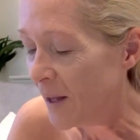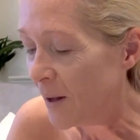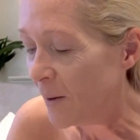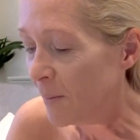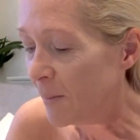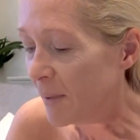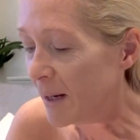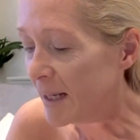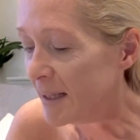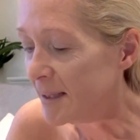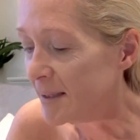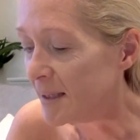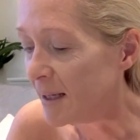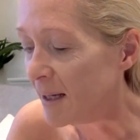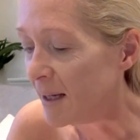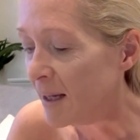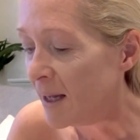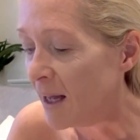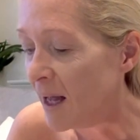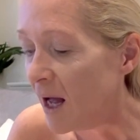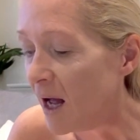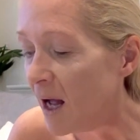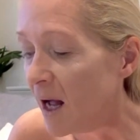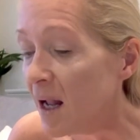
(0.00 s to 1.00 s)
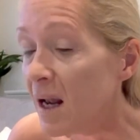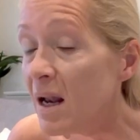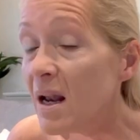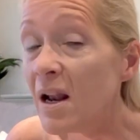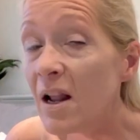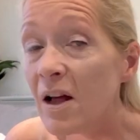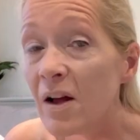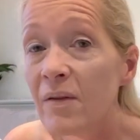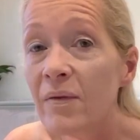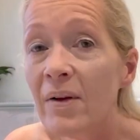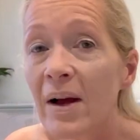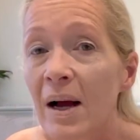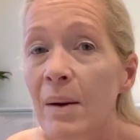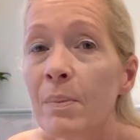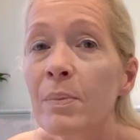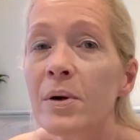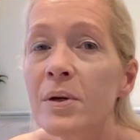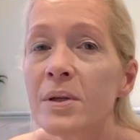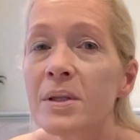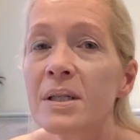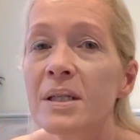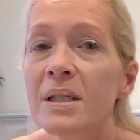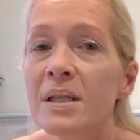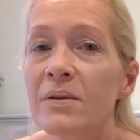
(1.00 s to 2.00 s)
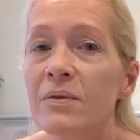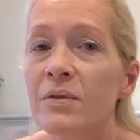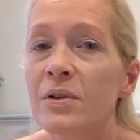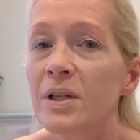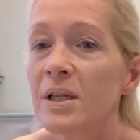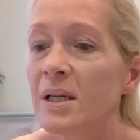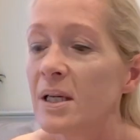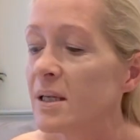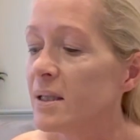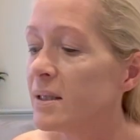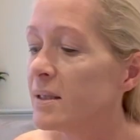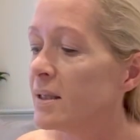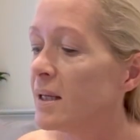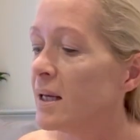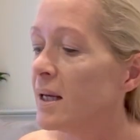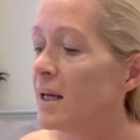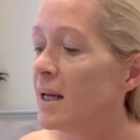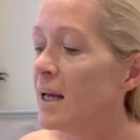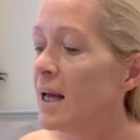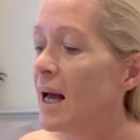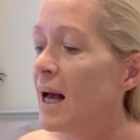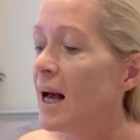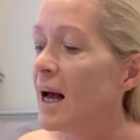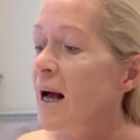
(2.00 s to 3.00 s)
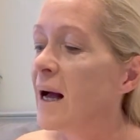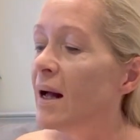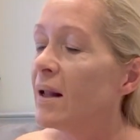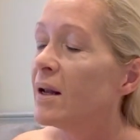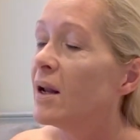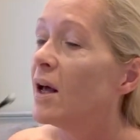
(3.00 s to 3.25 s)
Bless her. I love how positive she is, and